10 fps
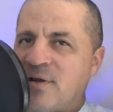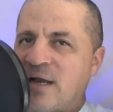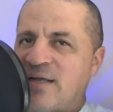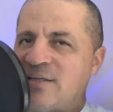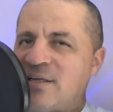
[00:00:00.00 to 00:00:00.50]

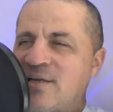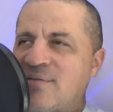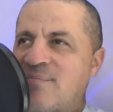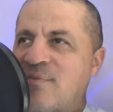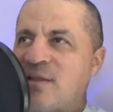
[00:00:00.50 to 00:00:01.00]
I eh,
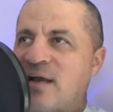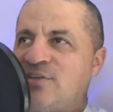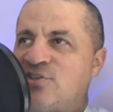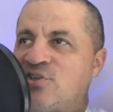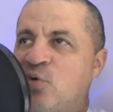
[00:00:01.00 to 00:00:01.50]
I
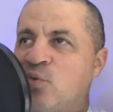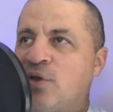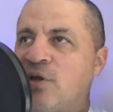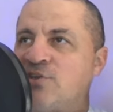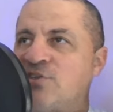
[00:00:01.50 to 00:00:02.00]
just don't
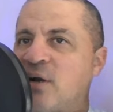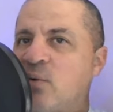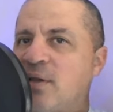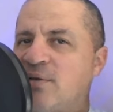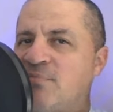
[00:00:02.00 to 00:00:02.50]
really understand why that.